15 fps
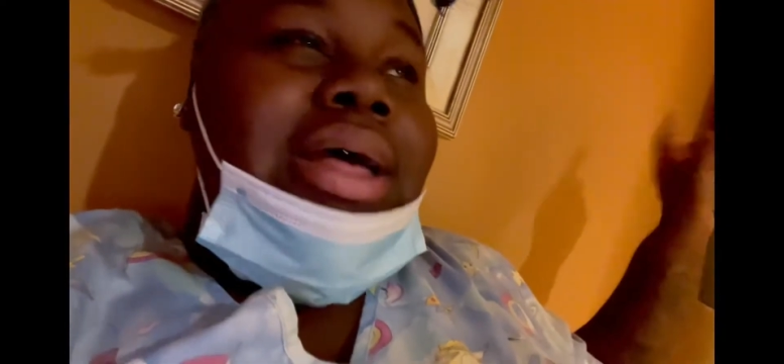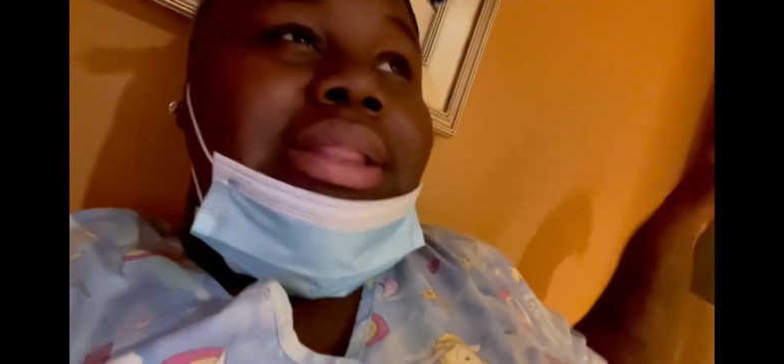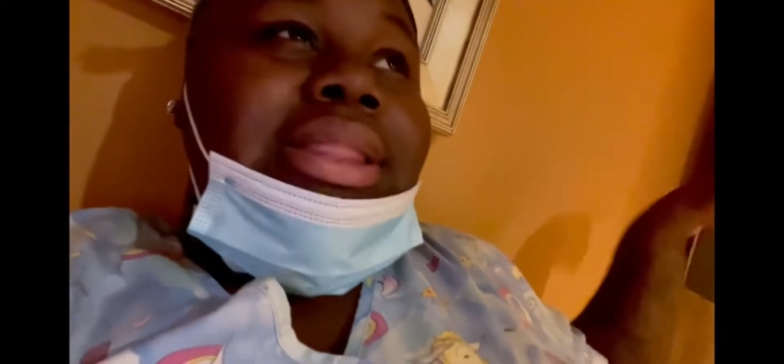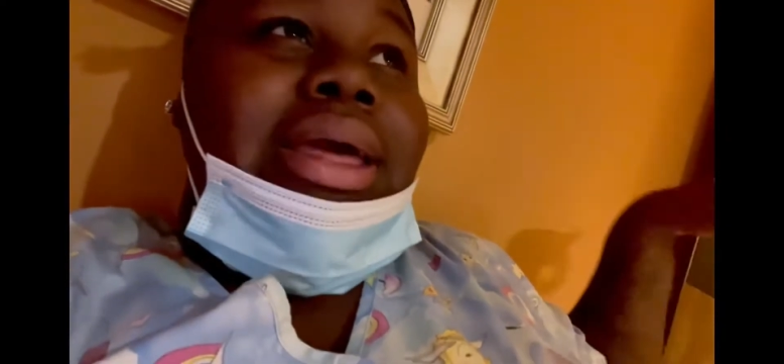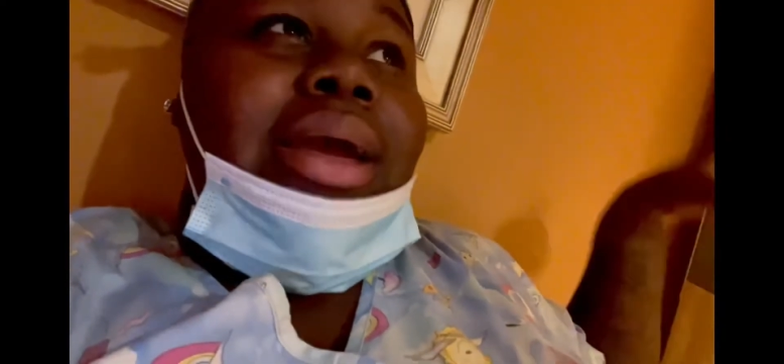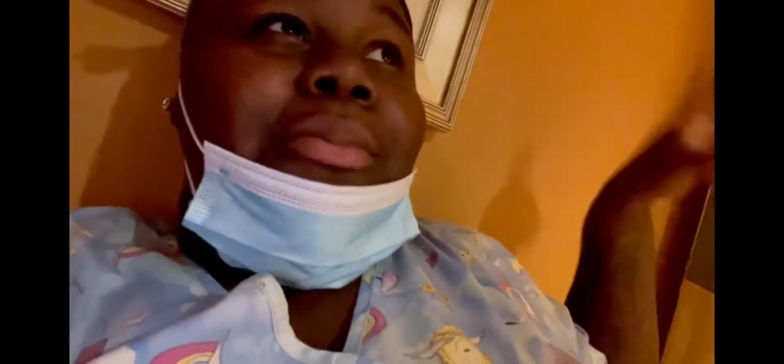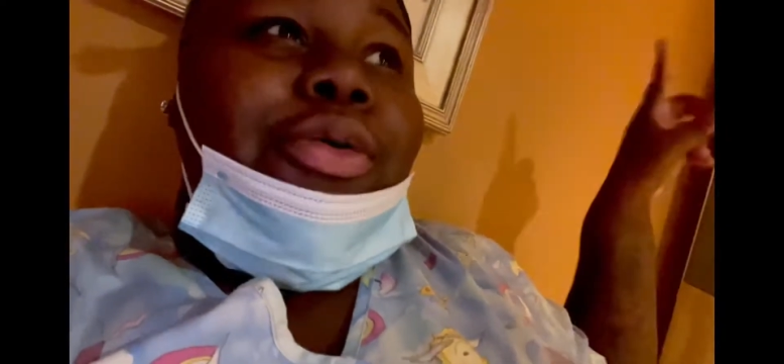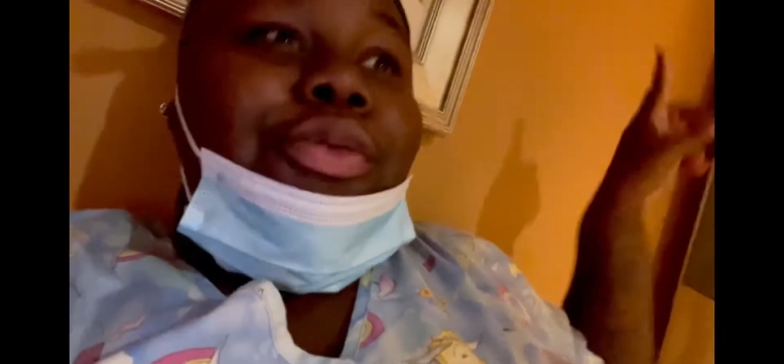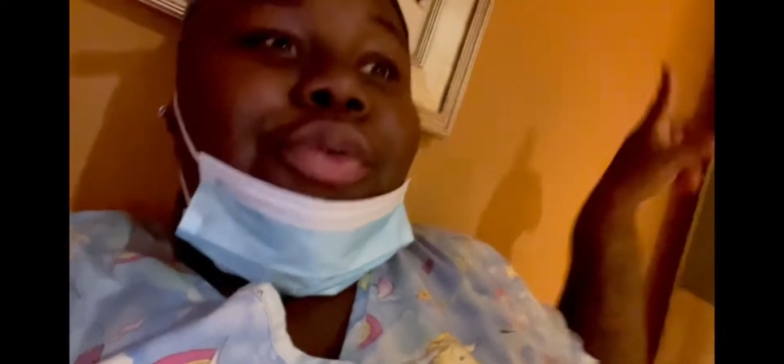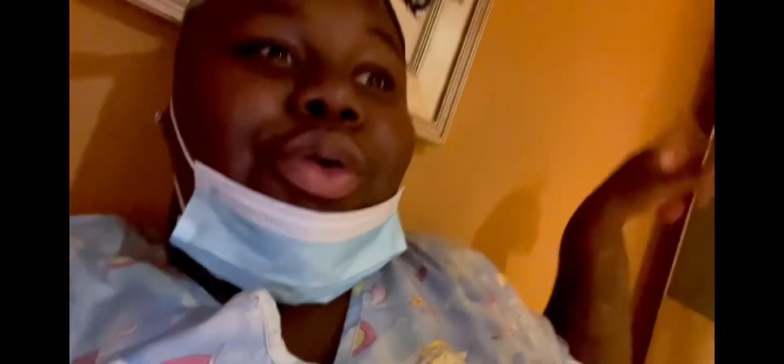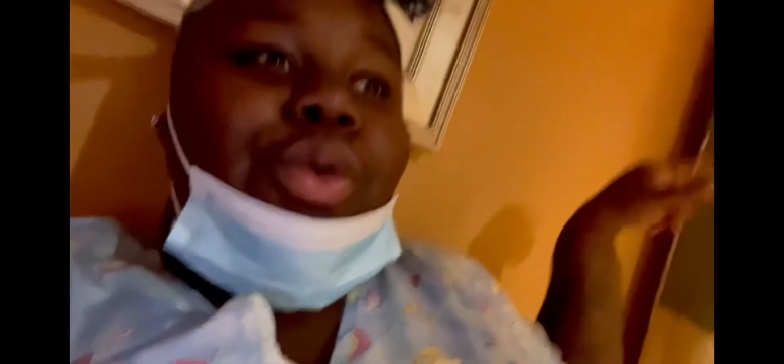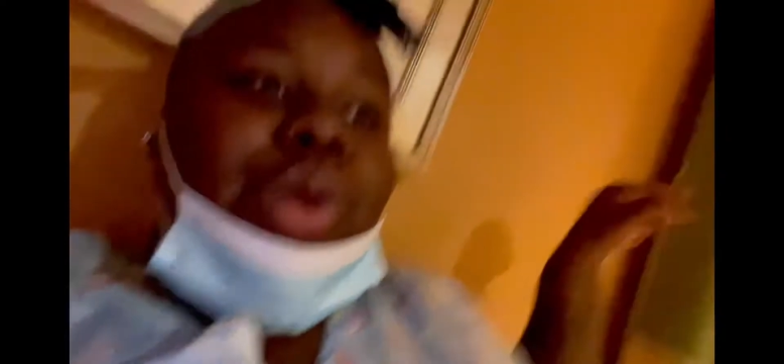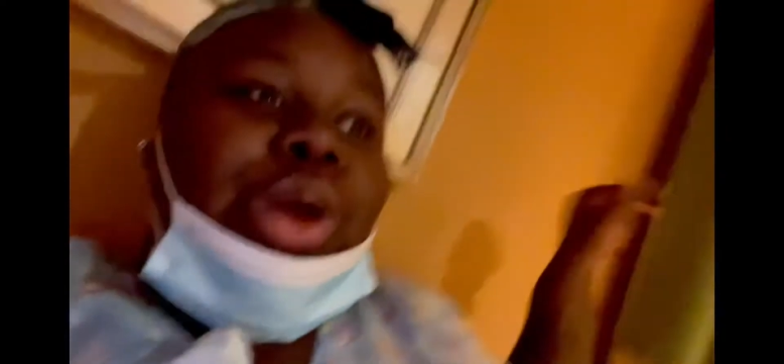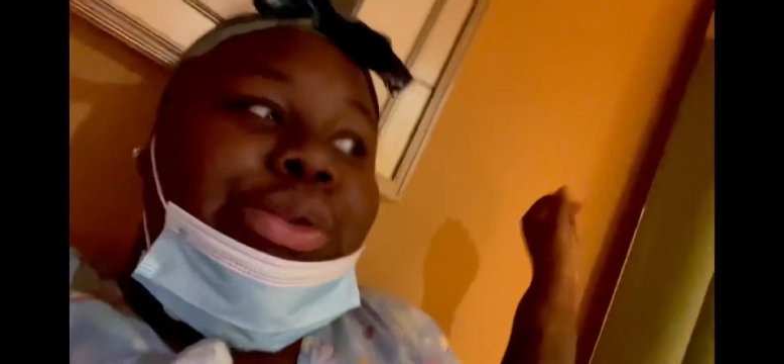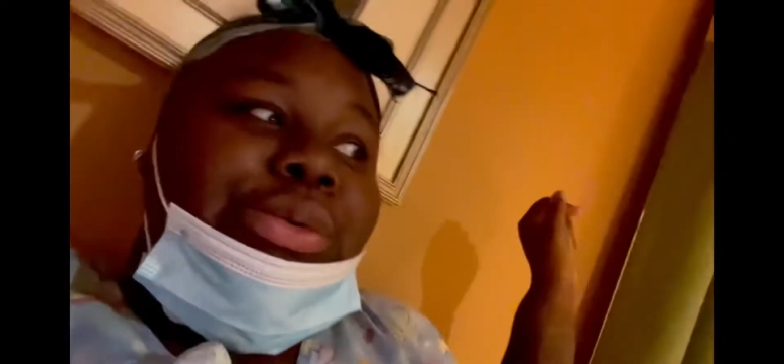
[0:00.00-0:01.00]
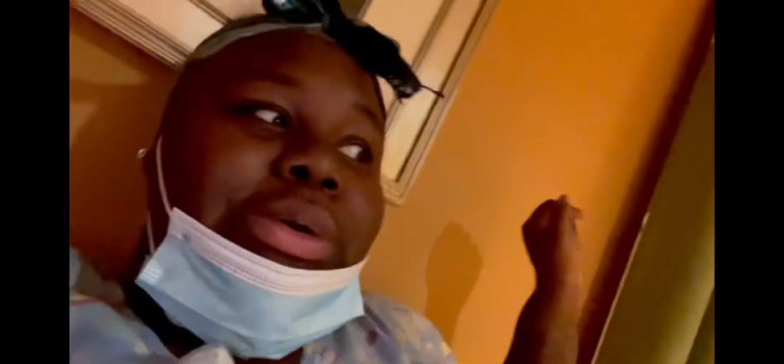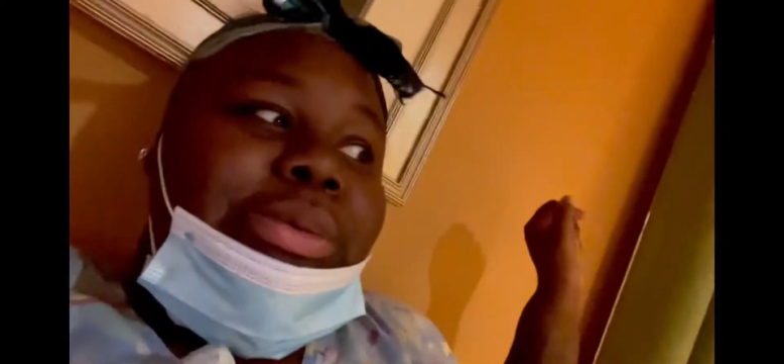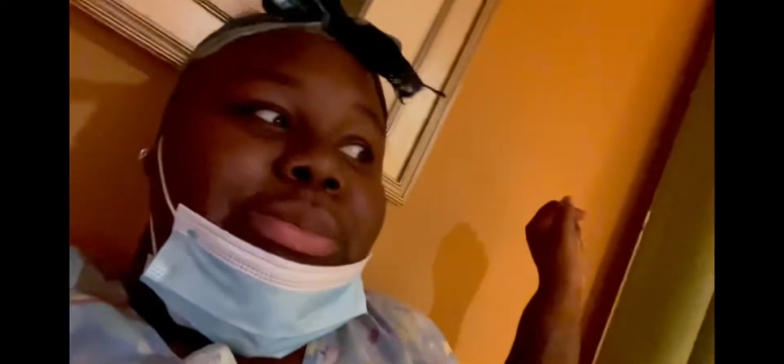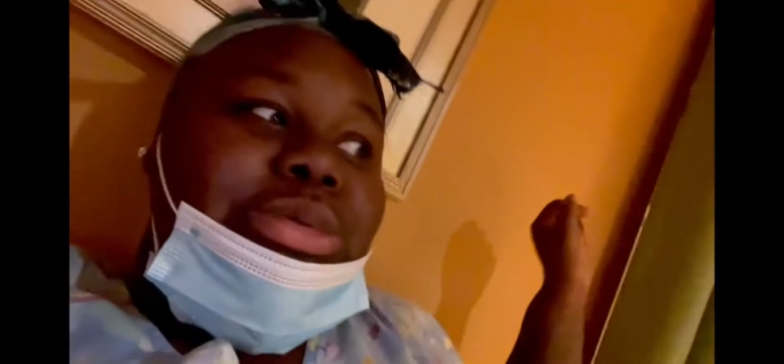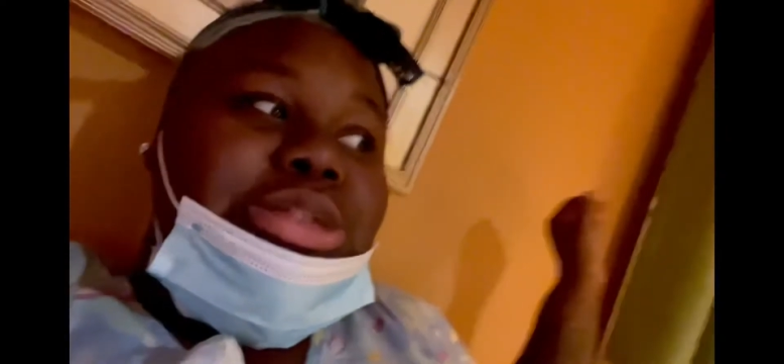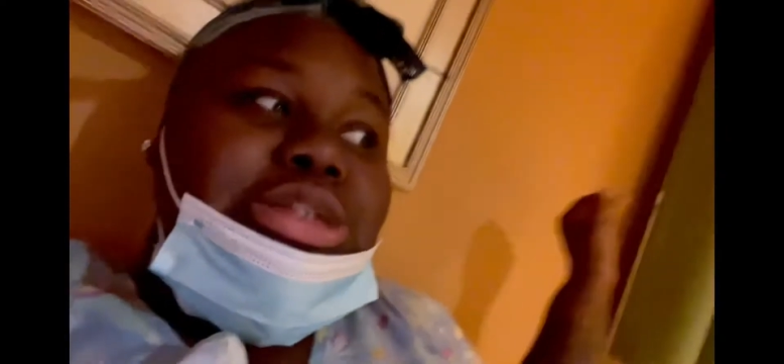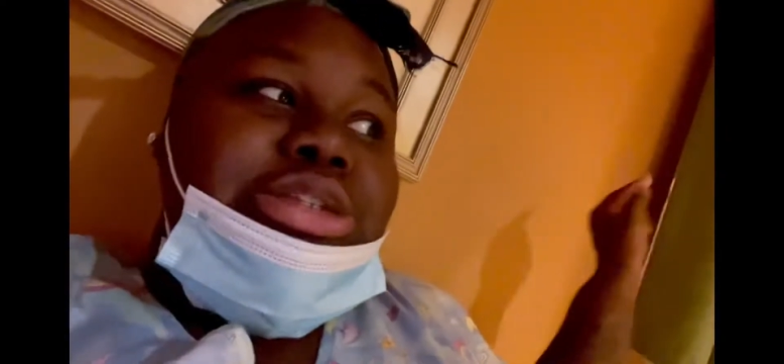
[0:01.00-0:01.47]
Like I'm gonna record all of
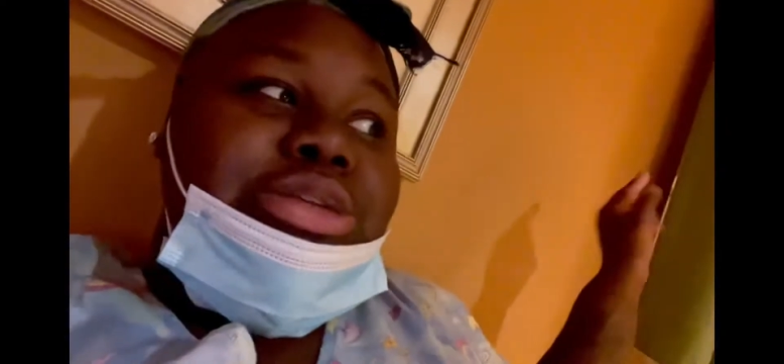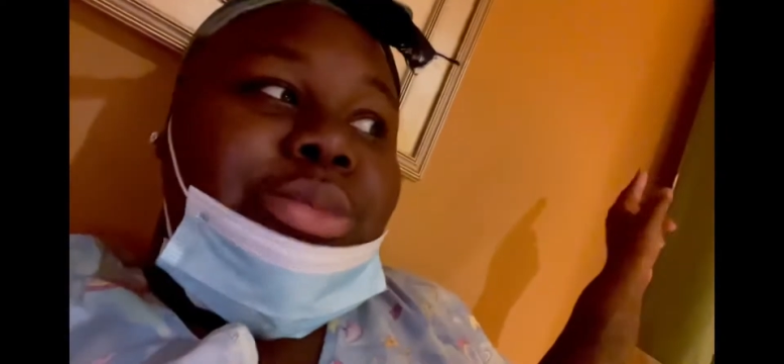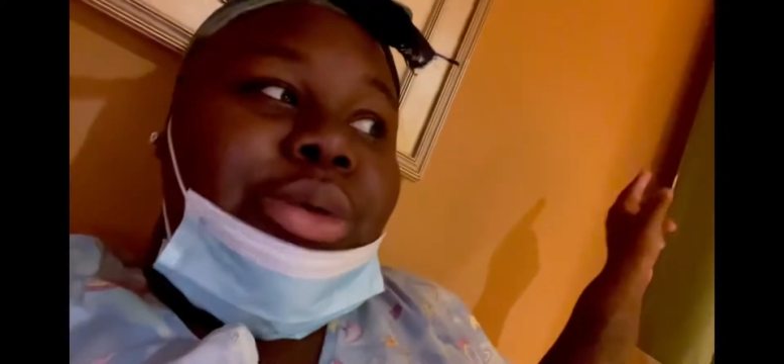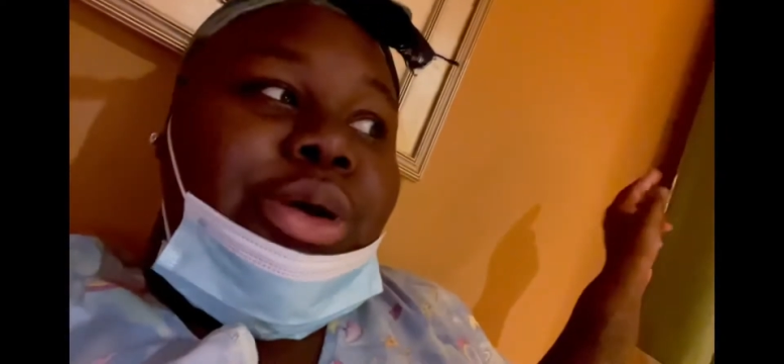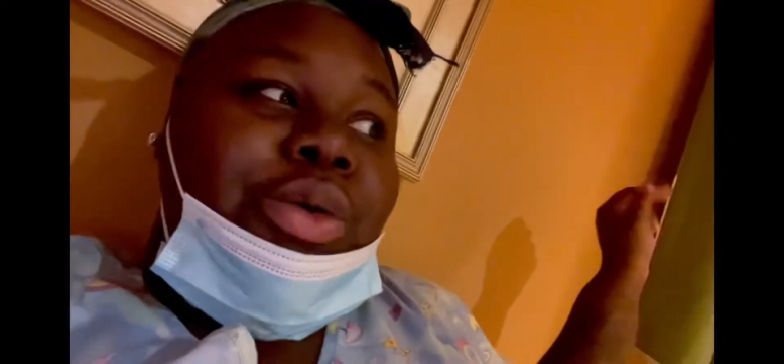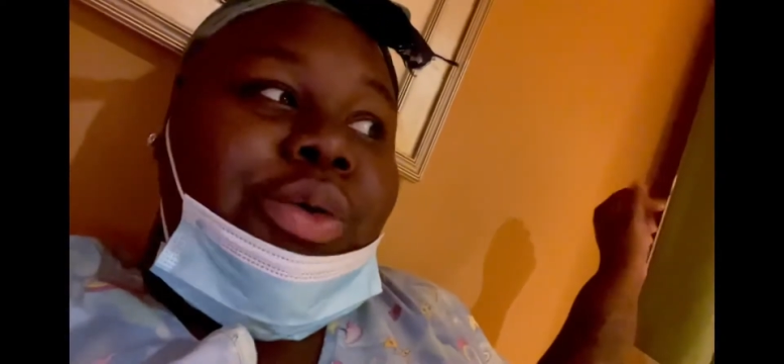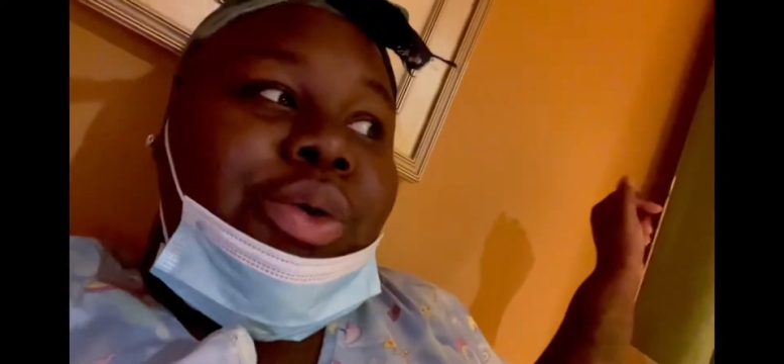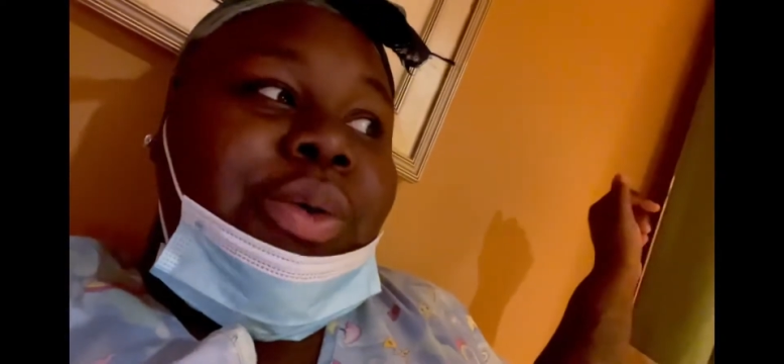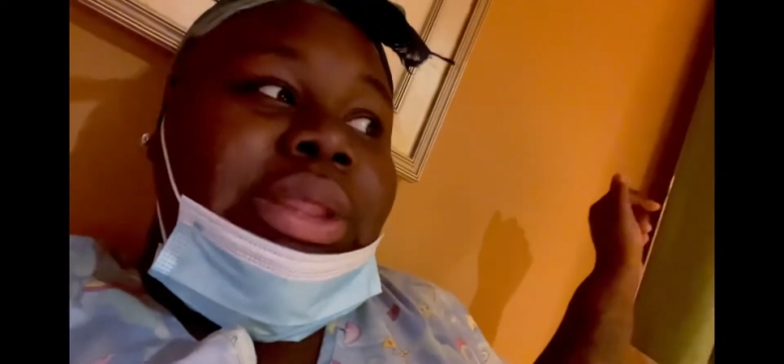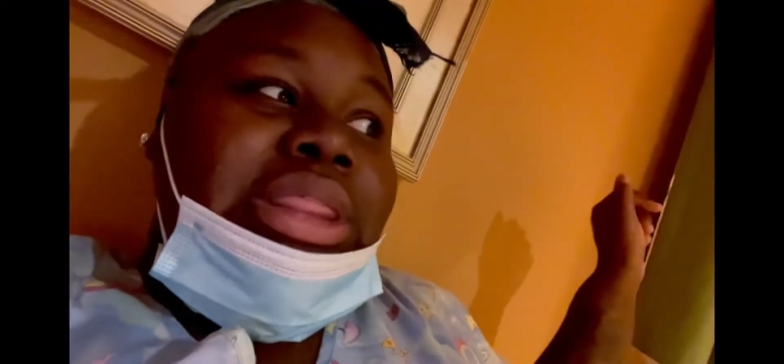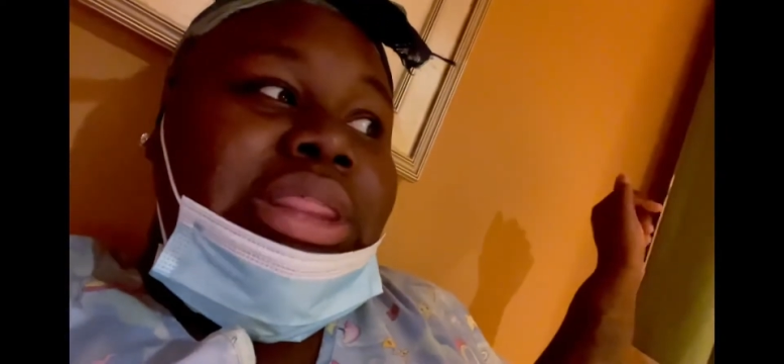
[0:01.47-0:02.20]
it until tomorrow and